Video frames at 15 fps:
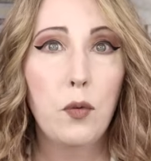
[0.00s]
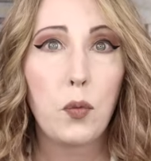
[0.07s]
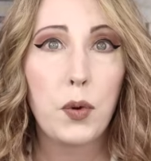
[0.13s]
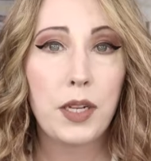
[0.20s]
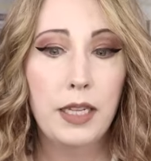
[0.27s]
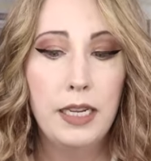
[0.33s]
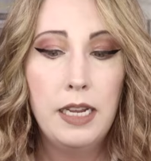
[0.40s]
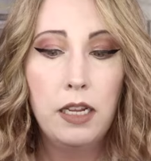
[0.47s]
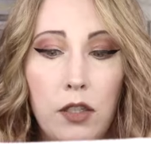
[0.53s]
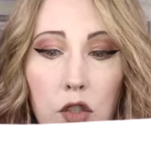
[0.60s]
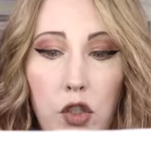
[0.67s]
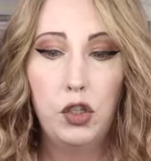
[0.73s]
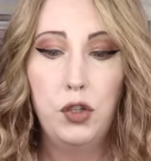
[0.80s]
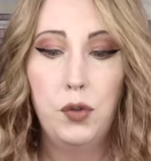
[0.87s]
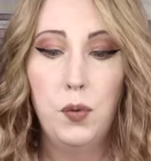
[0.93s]
really
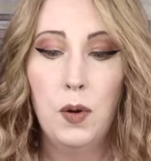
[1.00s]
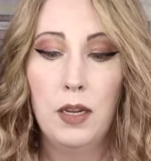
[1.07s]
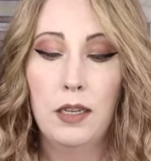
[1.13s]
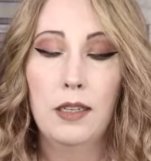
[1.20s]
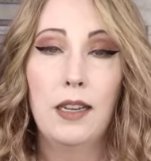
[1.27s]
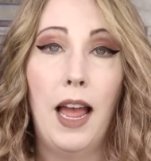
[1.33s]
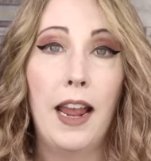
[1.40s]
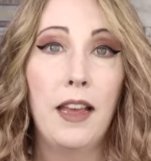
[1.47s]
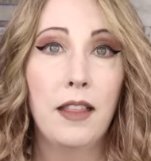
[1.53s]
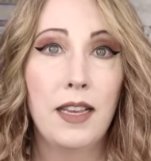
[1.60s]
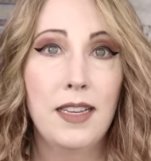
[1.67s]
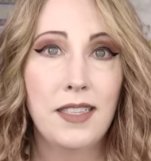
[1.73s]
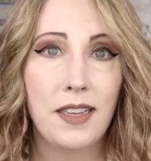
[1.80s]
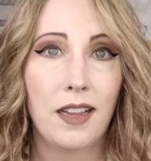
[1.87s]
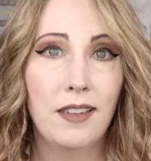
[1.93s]
do like
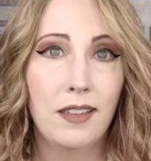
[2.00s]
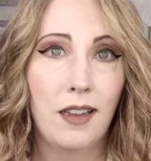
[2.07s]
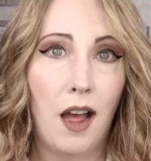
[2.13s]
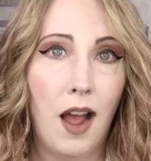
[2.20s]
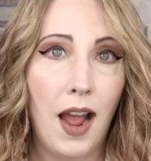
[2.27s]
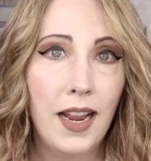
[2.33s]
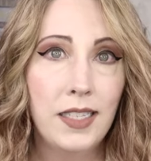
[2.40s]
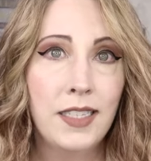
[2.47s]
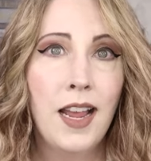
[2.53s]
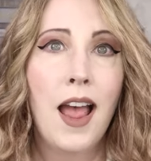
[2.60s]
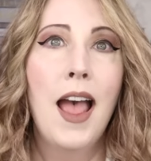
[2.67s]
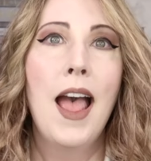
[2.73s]
these a lot.